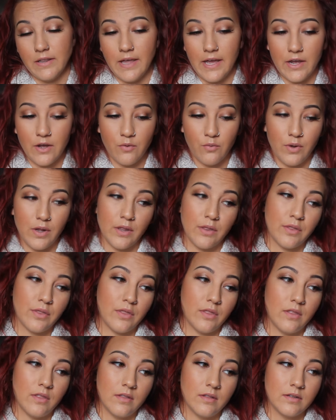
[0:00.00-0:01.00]
like, with
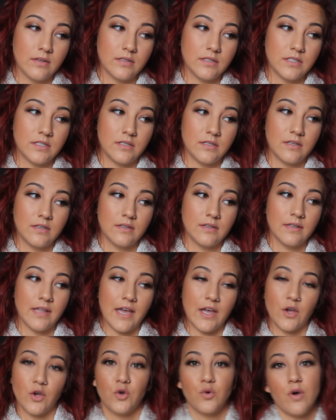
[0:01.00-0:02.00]

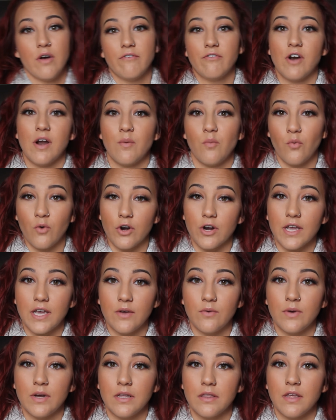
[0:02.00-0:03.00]
like whoever I'm
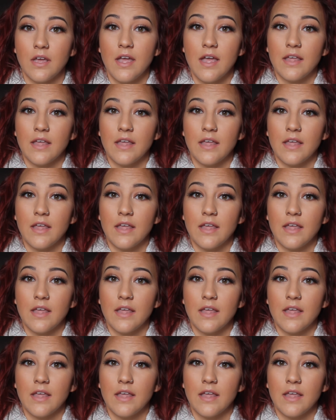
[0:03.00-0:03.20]
working with,